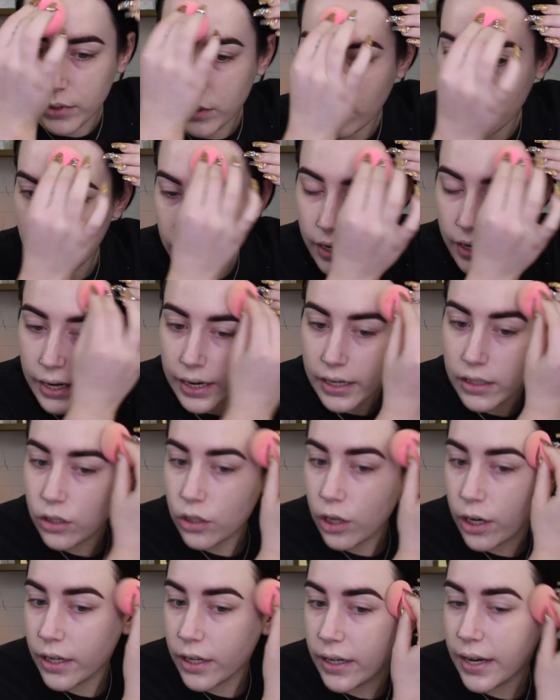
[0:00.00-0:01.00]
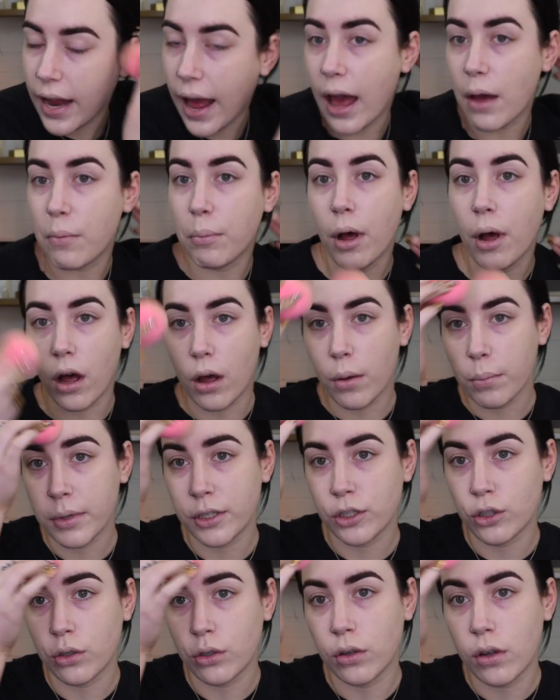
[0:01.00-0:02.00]
So then I started at Paul
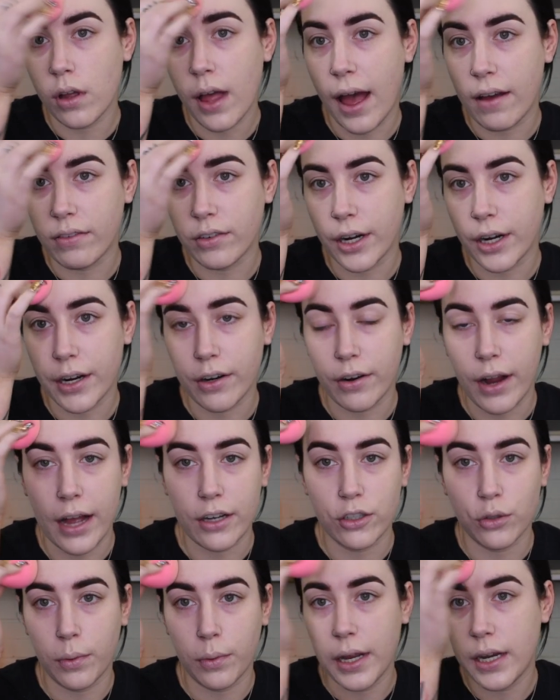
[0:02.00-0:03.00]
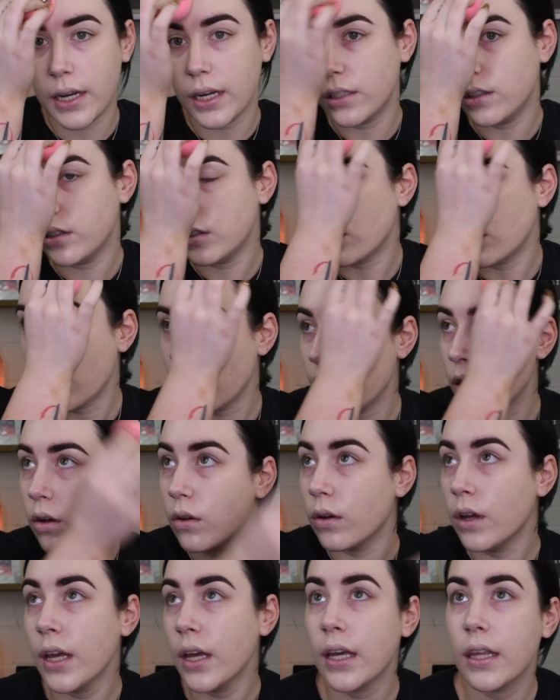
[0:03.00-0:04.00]
Mitchell after I graduated.
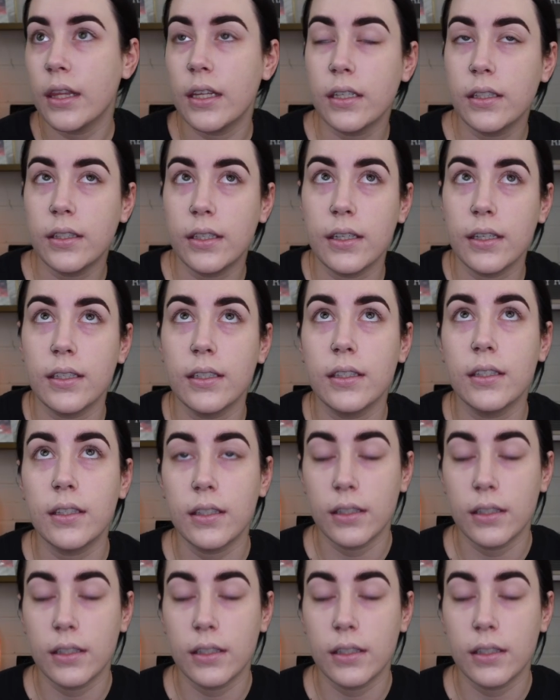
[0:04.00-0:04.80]
So this is